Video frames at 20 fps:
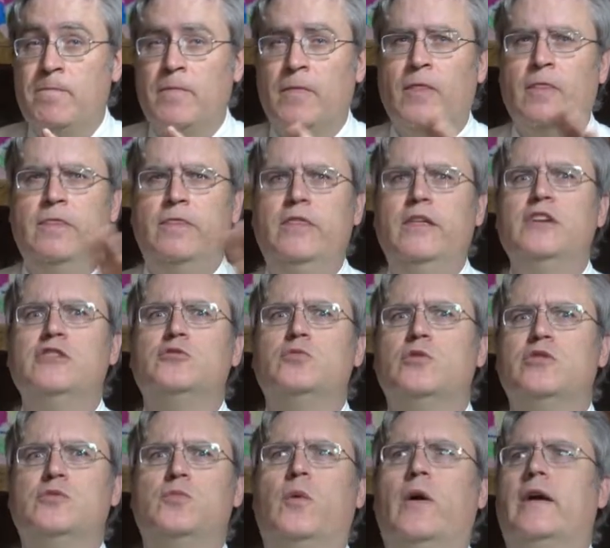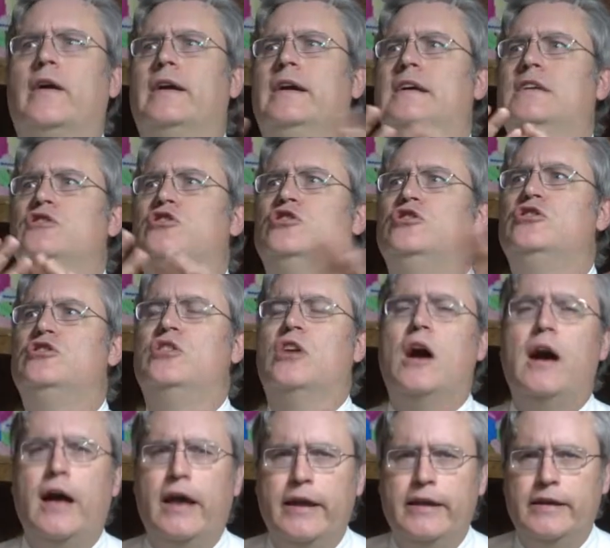This was where it
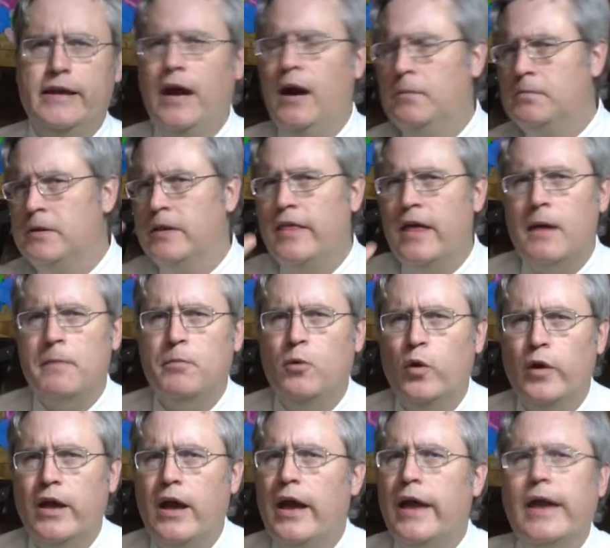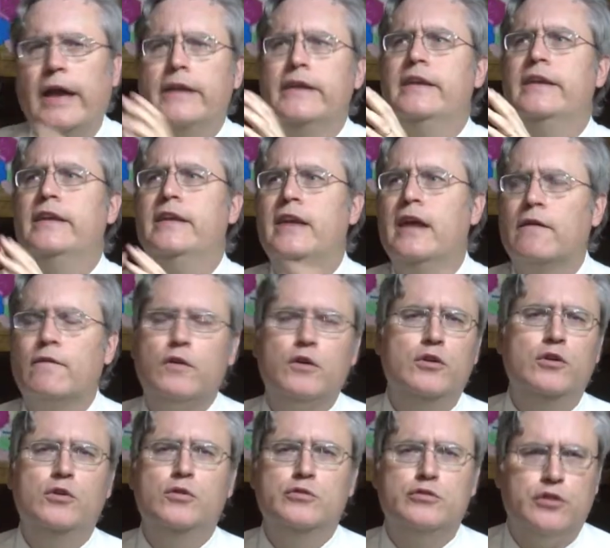shined. Up to that point, I had never
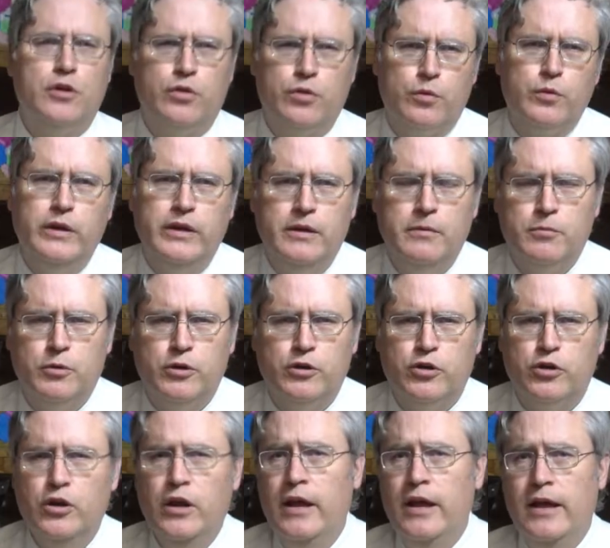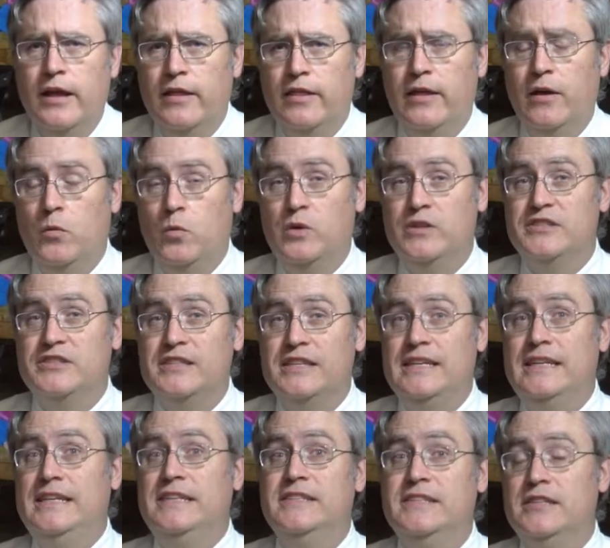used a 3D printer that was
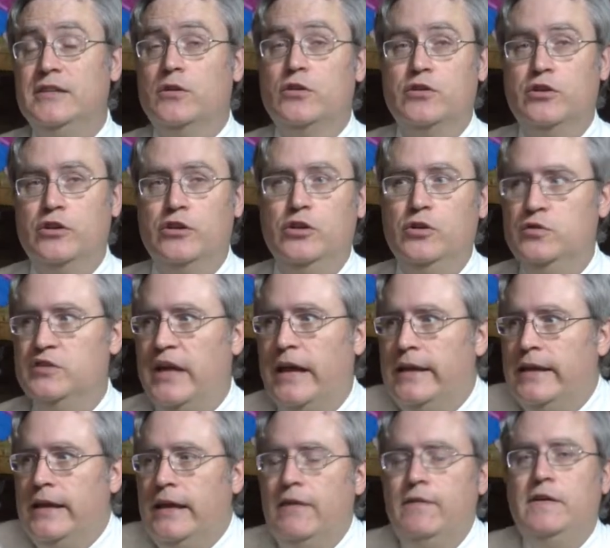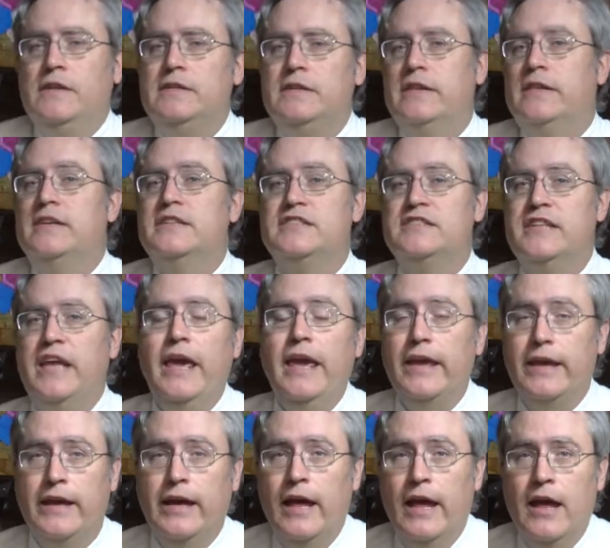easier to use. And even to this
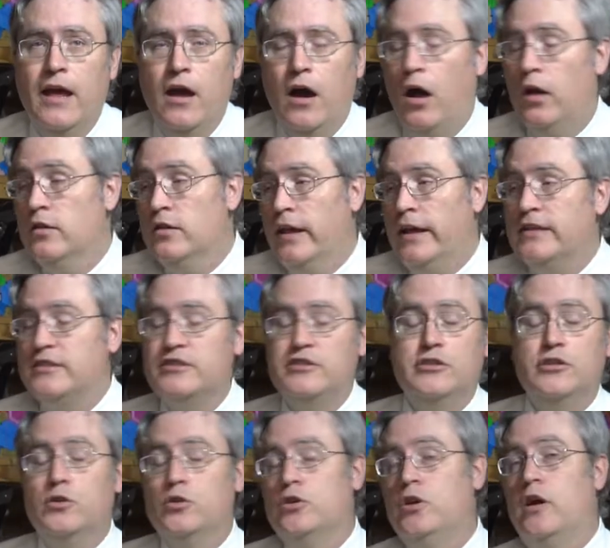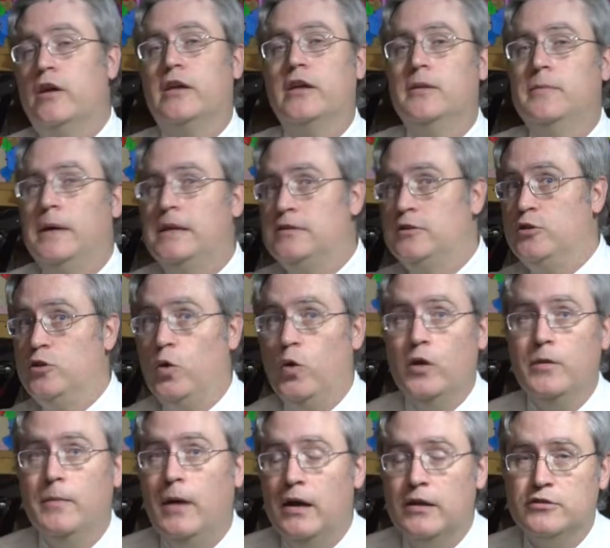date, unless you're talking about the
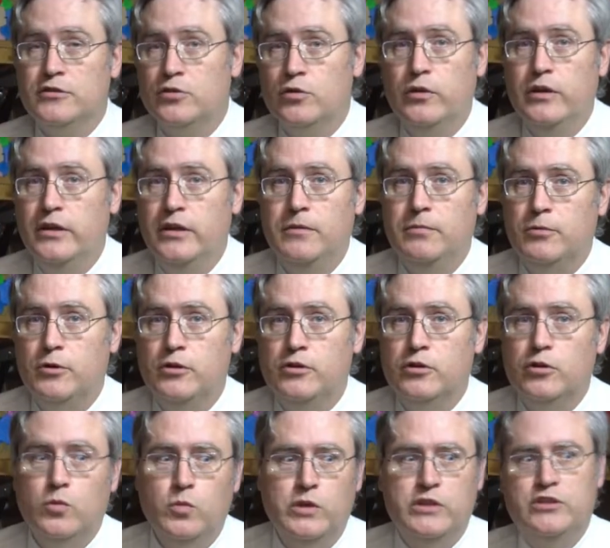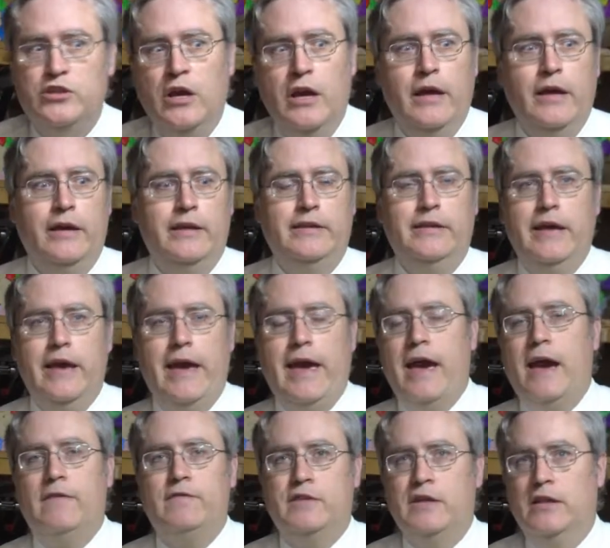Toybox 3D printer, which you
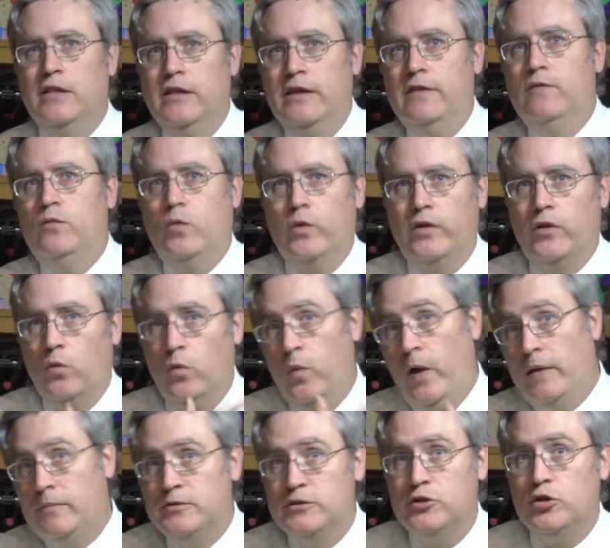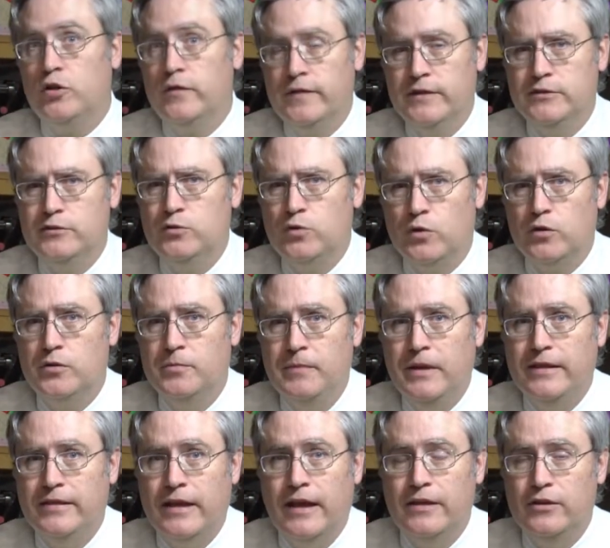have to live with a web service in order to
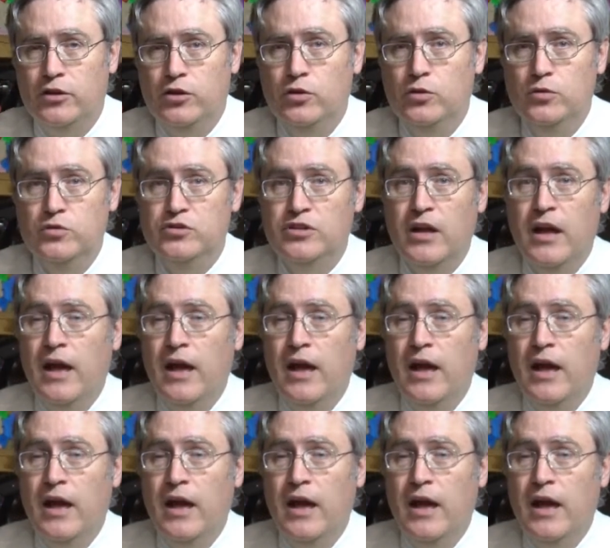make that use.